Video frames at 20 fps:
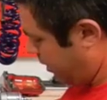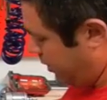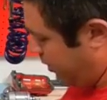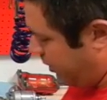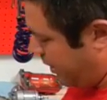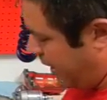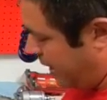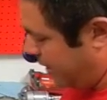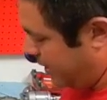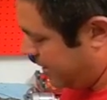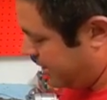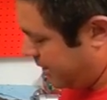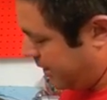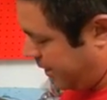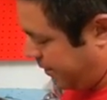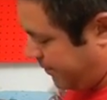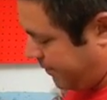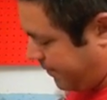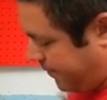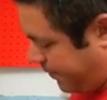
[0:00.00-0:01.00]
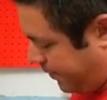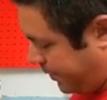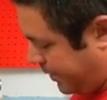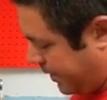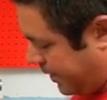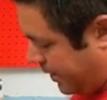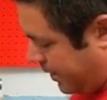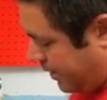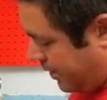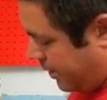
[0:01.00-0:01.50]
a new head design
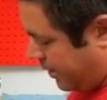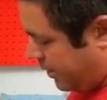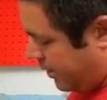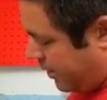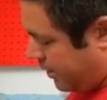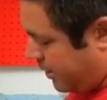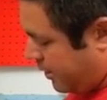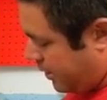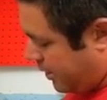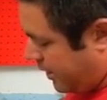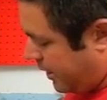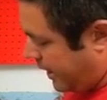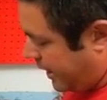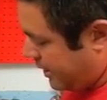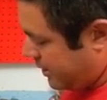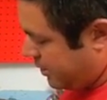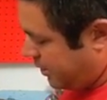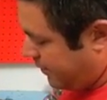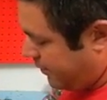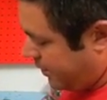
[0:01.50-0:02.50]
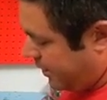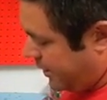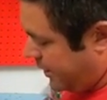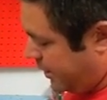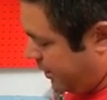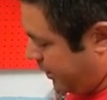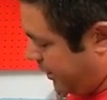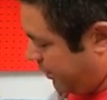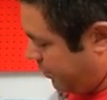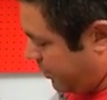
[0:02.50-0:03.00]
the guys over in
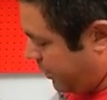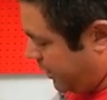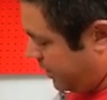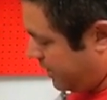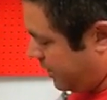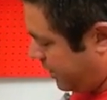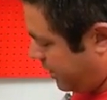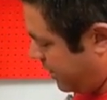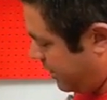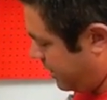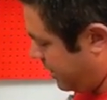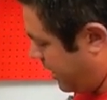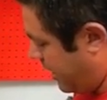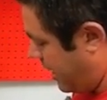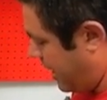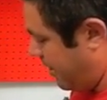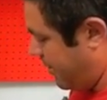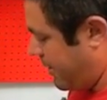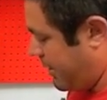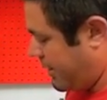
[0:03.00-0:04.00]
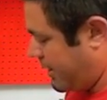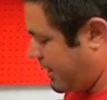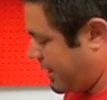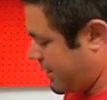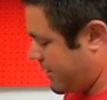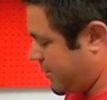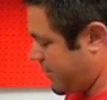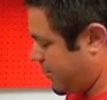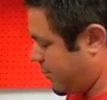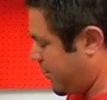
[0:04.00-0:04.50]
Italy really took their time and
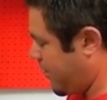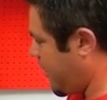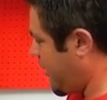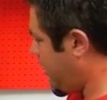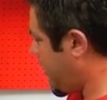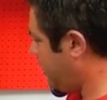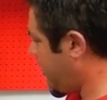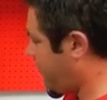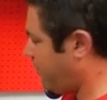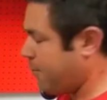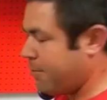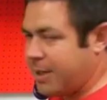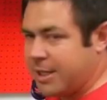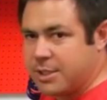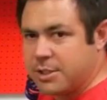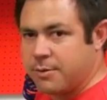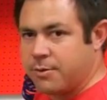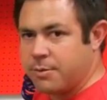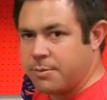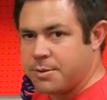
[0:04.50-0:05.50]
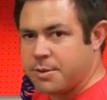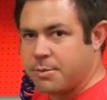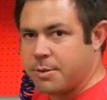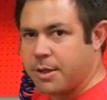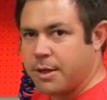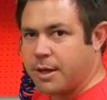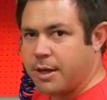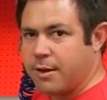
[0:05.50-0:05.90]
got some really good information from some